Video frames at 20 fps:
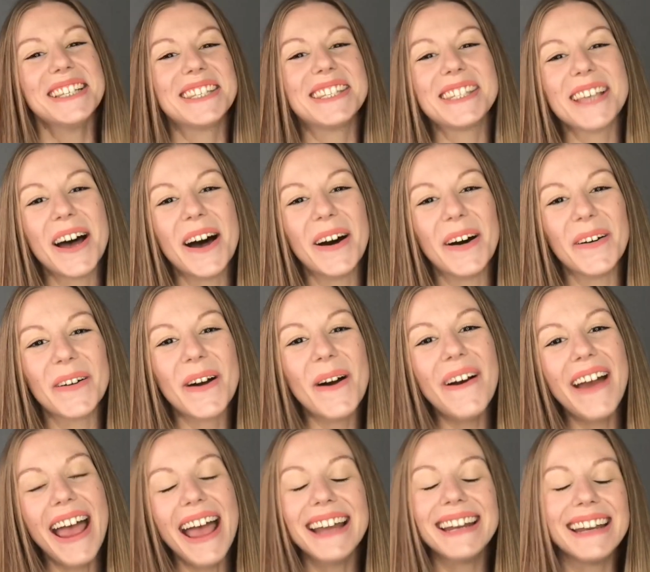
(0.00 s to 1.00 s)
So
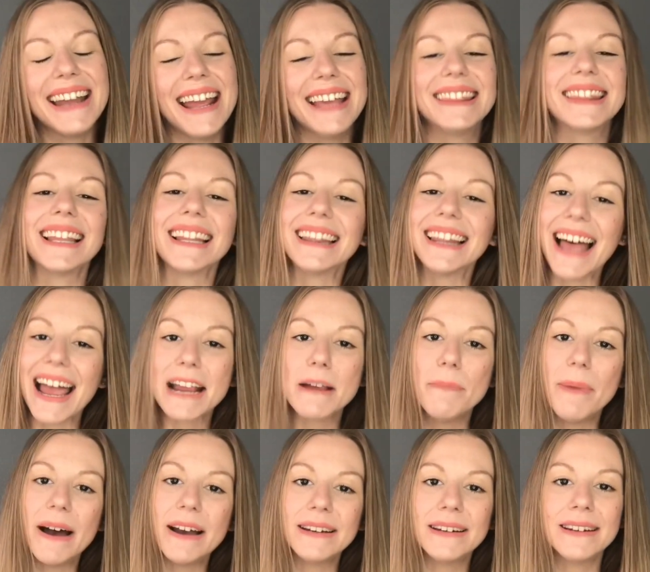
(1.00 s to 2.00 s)
go ahead and hit the
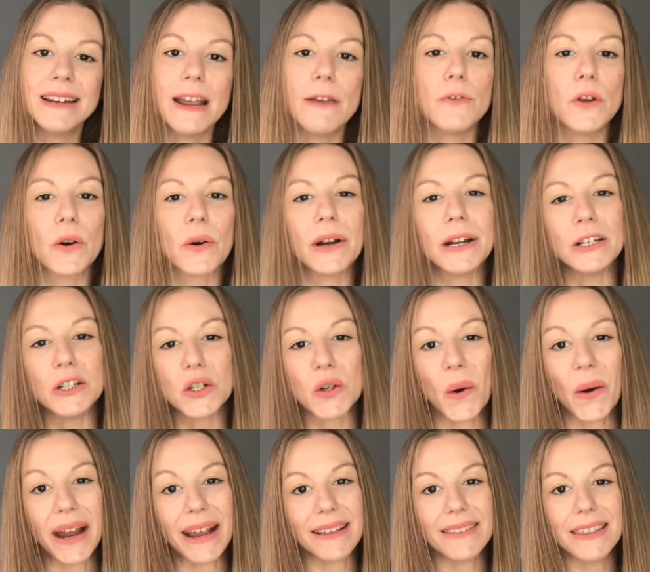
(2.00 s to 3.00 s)
like button if you're
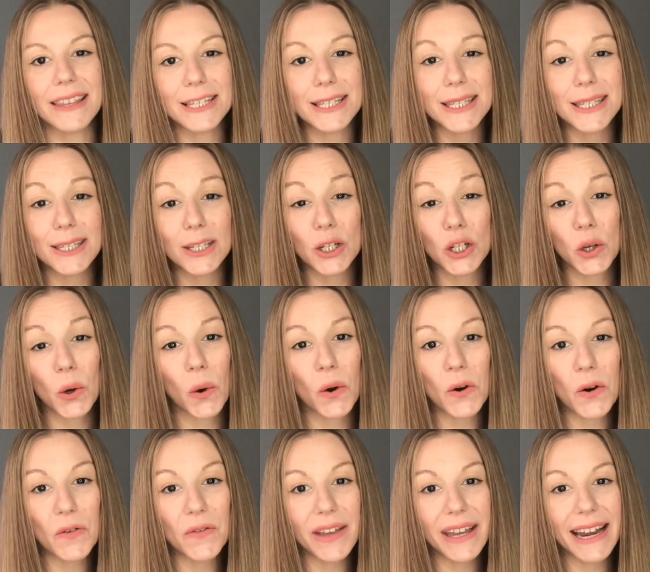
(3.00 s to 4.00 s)
enjoying the
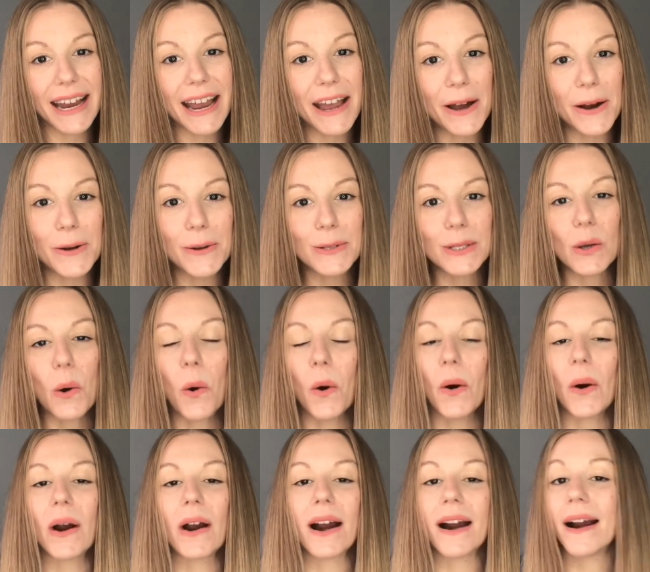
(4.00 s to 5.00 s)
shorter videos,
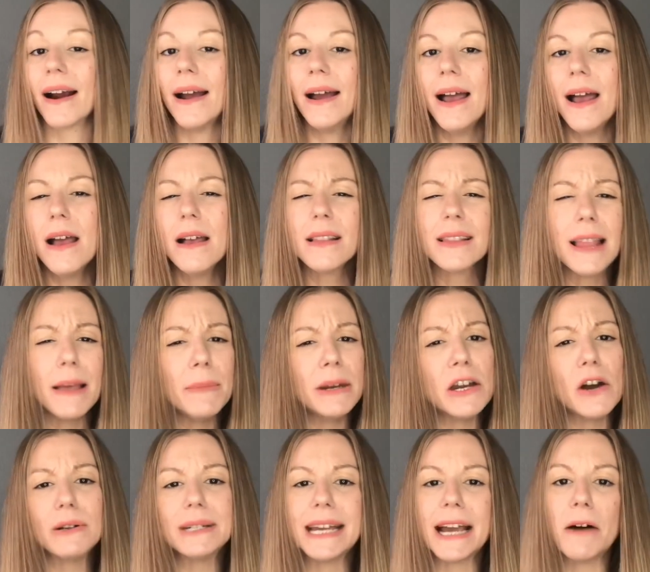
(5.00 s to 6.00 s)
or let me
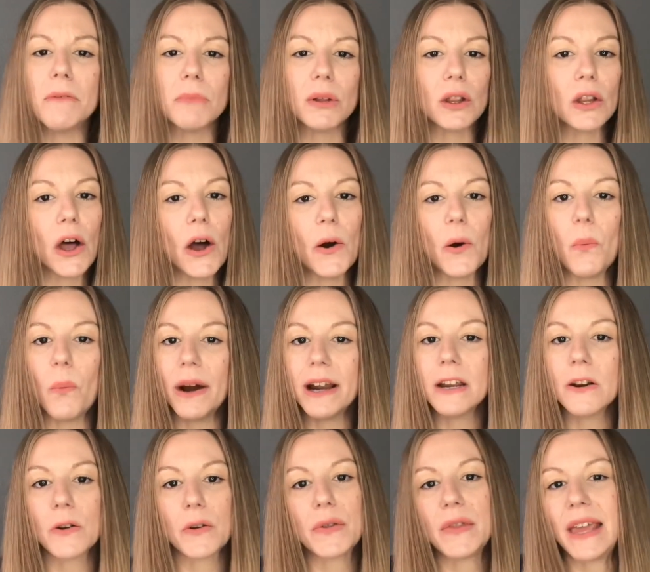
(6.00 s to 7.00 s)
know down below
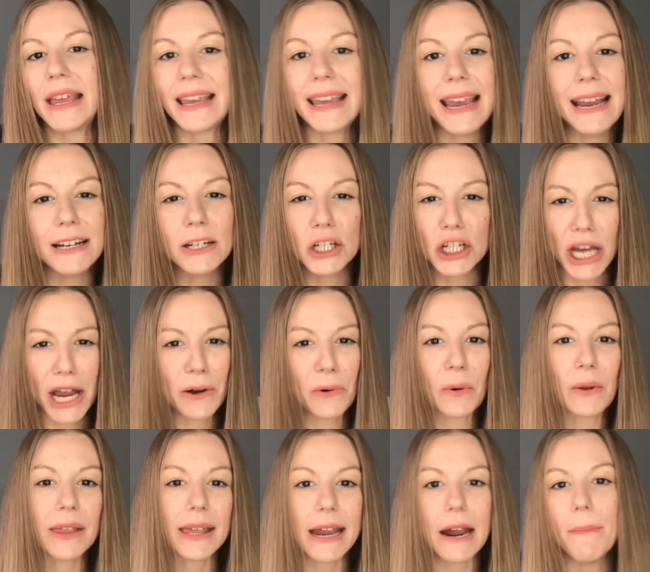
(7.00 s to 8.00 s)
what you're thinking
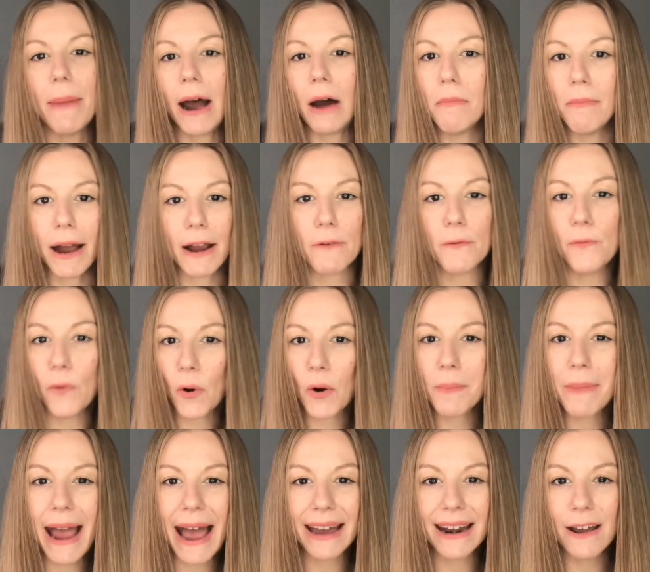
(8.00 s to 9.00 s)
generally about my
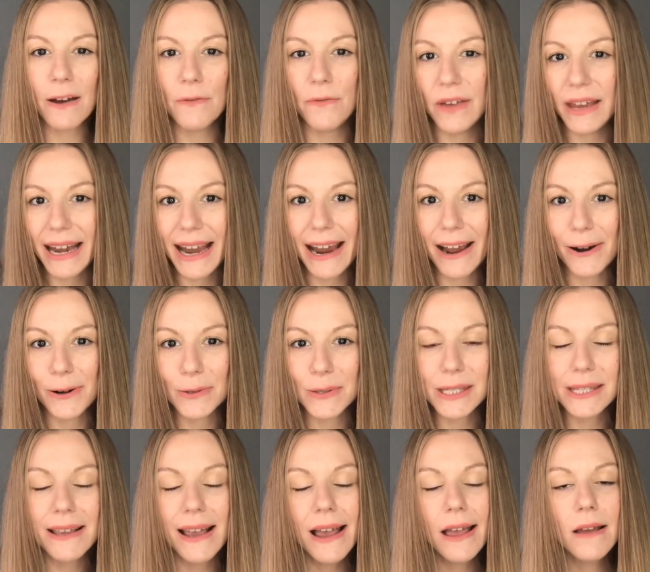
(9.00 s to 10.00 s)
format of
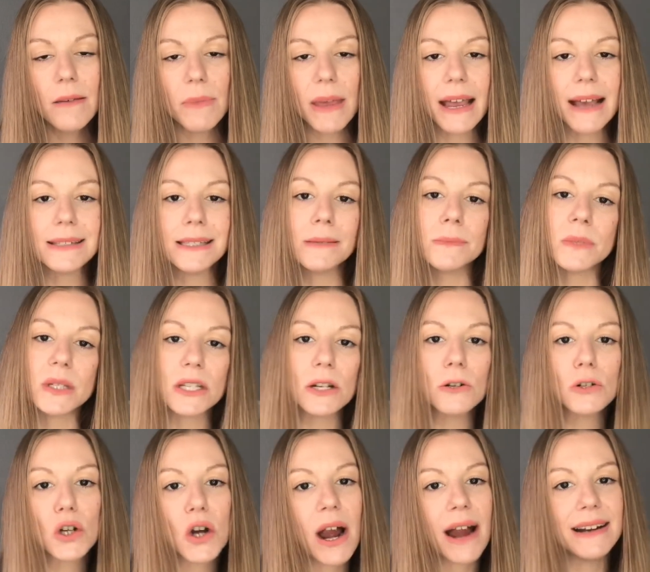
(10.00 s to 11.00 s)
videos, because I'm
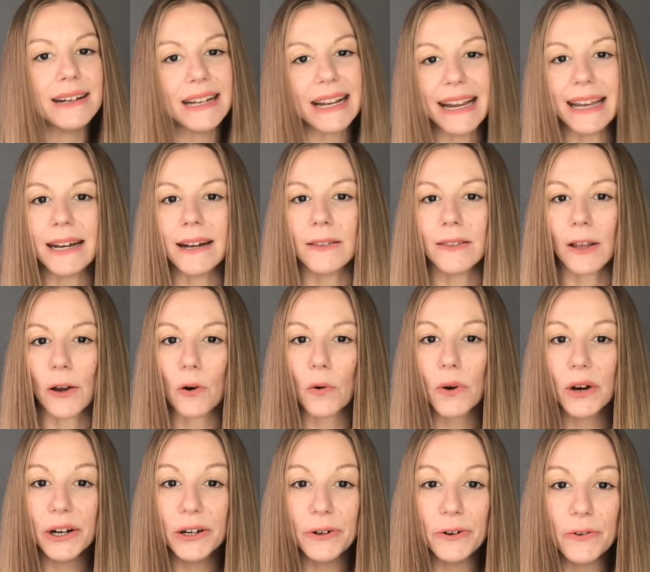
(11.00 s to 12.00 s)
still trying to get in the
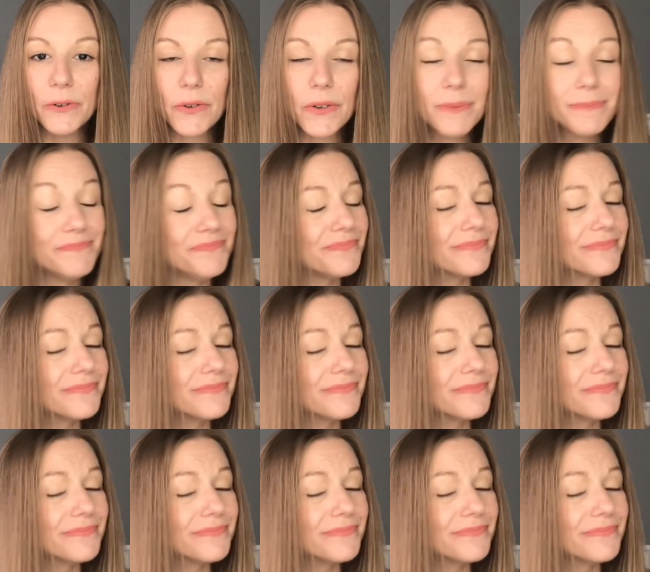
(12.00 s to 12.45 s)
groove.